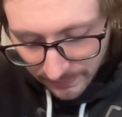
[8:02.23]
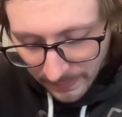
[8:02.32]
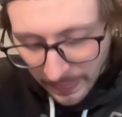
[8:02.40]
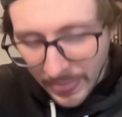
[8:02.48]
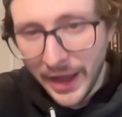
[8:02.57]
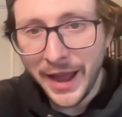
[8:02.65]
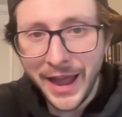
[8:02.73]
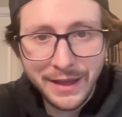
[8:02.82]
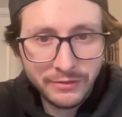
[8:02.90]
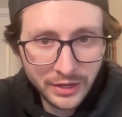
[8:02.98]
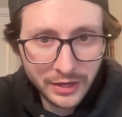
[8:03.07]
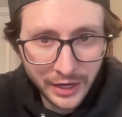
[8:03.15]
I
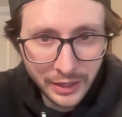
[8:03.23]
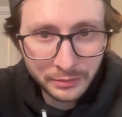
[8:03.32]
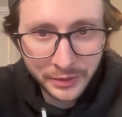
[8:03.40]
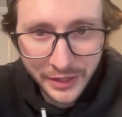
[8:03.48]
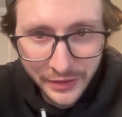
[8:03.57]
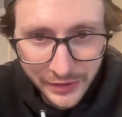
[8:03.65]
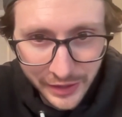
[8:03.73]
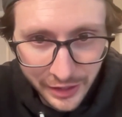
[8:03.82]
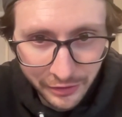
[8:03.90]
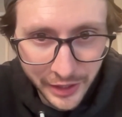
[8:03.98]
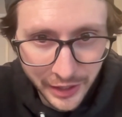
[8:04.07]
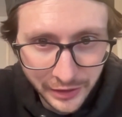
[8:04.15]
haven't, and I'm
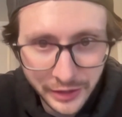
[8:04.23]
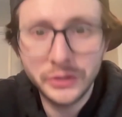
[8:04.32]
considering this